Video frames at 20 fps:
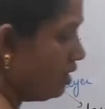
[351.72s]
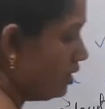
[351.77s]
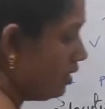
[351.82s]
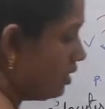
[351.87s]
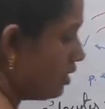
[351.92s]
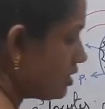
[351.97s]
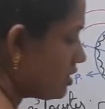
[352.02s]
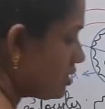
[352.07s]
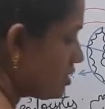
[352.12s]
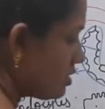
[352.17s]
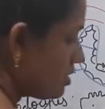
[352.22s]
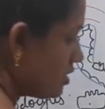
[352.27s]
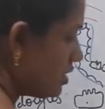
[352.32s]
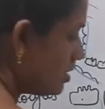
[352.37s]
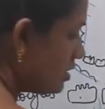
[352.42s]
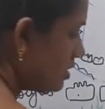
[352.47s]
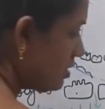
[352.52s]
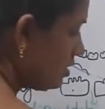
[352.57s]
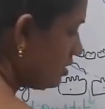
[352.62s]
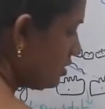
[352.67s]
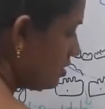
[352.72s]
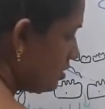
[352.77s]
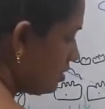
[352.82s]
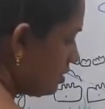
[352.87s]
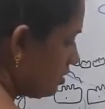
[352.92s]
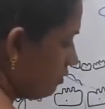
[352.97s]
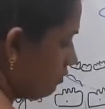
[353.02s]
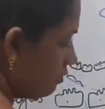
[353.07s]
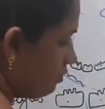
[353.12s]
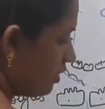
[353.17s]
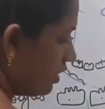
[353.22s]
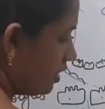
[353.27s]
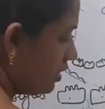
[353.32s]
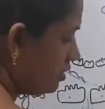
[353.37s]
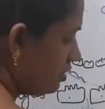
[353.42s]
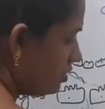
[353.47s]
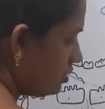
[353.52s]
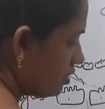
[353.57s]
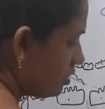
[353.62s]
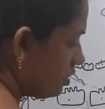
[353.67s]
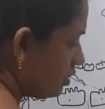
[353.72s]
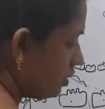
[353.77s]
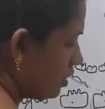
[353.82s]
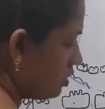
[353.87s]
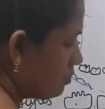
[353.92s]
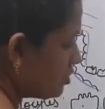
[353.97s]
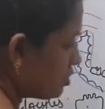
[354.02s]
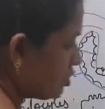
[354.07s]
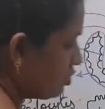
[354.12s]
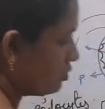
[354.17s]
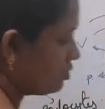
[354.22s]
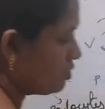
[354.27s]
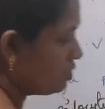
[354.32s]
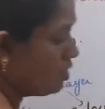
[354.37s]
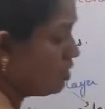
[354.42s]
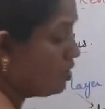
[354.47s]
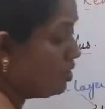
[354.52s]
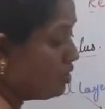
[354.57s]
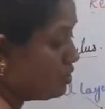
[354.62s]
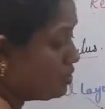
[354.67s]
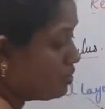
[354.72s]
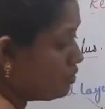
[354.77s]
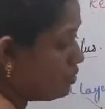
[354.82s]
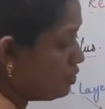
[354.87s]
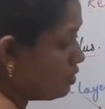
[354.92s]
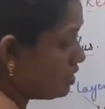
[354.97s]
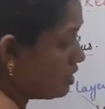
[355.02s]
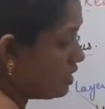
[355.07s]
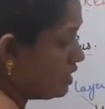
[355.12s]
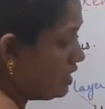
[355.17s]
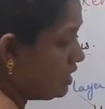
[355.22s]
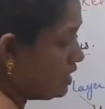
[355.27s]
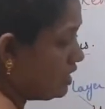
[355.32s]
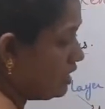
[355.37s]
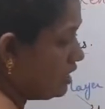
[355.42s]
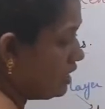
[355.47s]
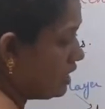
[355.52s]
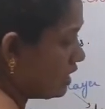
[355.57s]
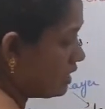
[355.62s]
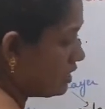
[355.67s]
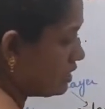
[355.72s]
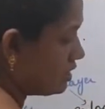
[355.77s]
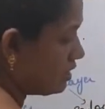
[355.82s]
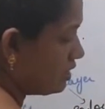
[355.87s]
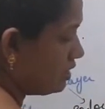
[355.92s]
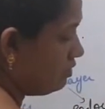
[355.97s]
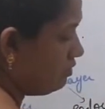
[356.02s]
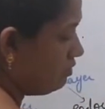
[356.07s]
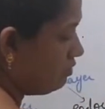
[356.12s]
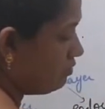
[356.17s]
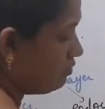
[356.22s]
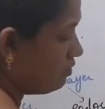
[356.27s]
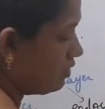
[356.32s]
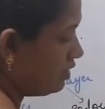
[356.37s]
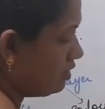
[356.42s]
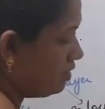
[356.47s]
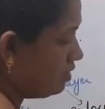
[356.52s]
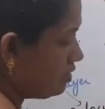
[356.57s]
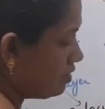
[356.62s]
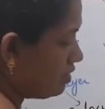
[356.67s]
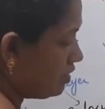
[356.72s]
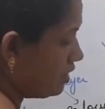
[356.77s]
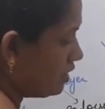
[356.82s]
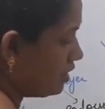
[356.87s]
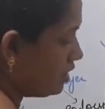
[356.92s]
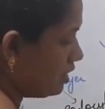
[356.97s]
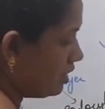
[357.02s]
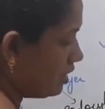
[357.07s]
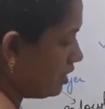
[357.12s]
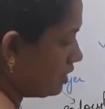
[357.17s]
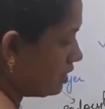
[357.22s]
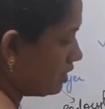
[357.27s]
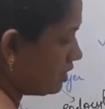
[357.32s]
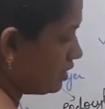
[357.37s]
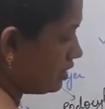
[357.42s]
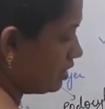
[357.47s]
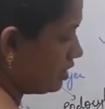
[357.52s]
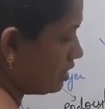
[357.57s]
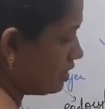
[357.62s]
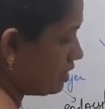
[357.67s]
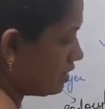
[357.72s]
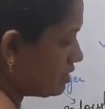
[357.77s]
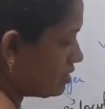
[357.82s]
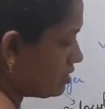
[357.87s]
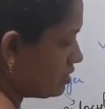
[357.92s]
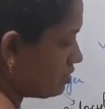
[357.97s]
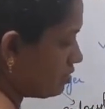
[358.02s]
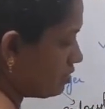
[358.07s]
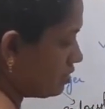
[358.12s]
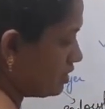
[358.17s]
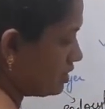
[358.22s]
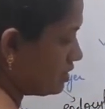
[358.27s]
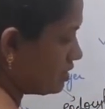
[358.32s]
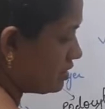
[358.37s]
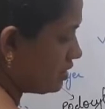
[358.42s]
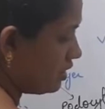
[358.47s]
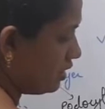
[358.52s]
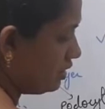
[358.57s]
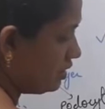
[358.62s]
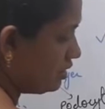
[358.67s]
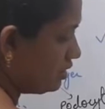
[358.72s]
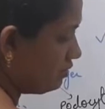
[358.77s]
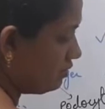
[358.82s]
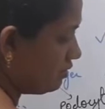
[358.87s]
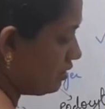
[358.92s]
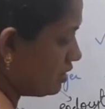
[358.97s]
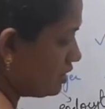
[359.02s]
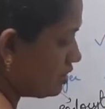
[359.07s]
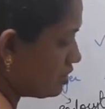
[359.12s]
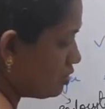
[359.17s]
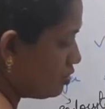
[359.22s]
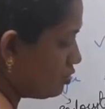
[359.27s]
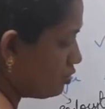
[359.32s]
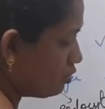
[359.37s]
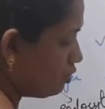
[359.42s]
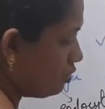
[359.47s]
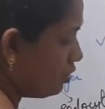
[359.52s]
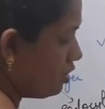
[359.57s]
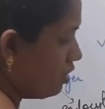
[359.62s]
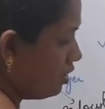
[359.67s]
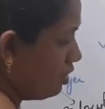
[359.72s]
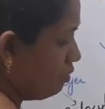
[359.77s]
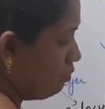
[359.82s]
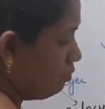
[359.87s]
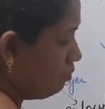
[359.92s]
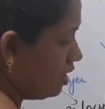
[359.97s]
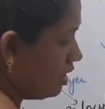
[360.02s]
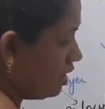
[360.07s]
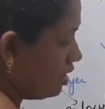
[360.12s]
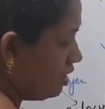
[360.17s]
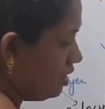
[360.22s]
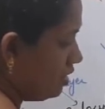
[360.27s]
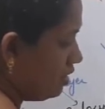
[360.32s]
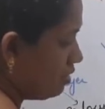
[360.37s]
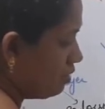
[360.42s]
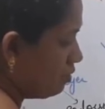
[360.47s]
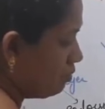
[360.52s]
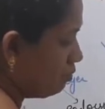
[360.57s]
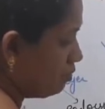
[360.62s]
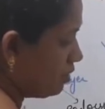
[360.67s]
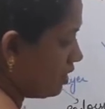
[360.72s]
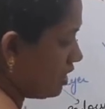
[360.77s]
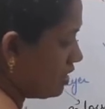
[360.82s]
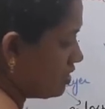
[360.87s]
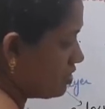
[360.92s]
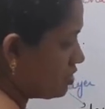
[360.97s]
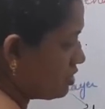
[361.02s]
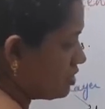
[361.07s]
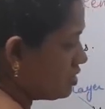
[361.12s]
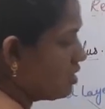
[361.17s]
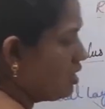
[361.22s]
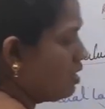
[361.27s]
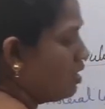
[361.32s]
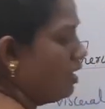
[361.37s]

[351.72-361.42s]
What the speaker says: Next, renal vein comes out. So renal artery, when renal artery enters into the inside, divides into many branches.